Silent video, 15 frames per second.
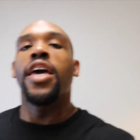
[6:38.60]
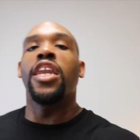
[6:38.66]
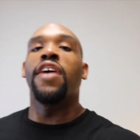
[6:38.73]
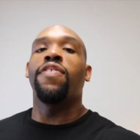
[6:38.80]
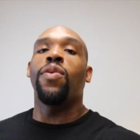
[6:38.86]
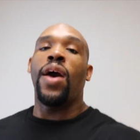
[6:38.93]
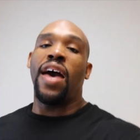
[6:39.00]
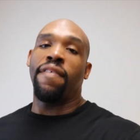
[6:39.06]
And
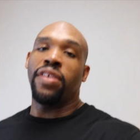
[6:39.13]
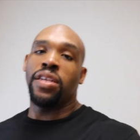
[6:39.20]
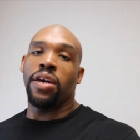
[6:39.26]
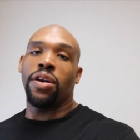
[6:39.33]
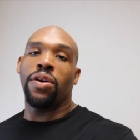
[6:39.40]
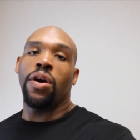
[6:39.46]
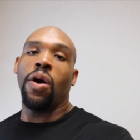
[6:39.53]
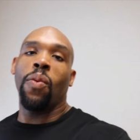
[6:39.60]
if you haven't
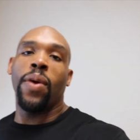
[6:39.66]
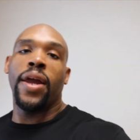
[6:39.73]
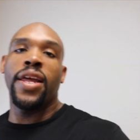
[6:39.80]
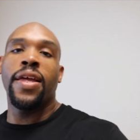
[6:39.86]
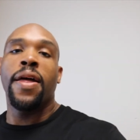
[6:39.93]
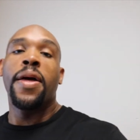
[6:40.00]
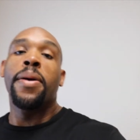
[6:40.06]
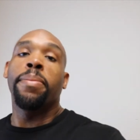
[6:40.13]
done it
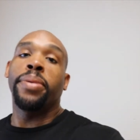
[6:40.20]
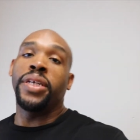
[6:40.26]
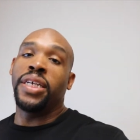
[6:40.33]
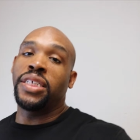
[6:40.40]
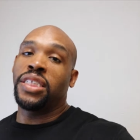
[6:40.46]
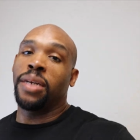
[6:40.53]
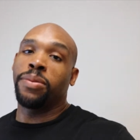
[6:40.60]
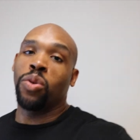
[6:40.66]
already,
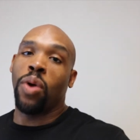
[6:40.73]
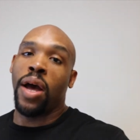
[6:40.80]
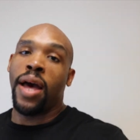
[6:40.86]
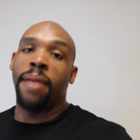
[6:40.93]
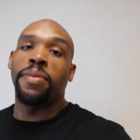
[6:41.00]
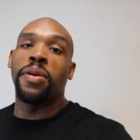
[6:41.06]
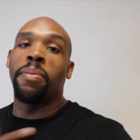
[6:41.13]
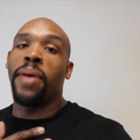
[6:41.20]
please
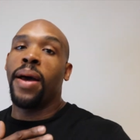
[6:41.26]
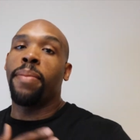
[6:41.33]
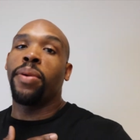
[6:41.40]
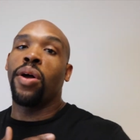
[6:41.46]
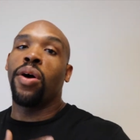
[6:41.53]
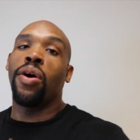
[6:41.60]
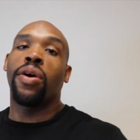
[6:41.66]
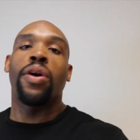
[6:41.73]
subscribe to my
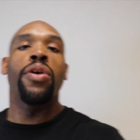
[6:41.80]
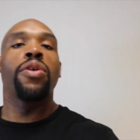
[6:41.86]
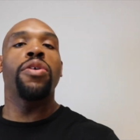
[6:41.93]
blog,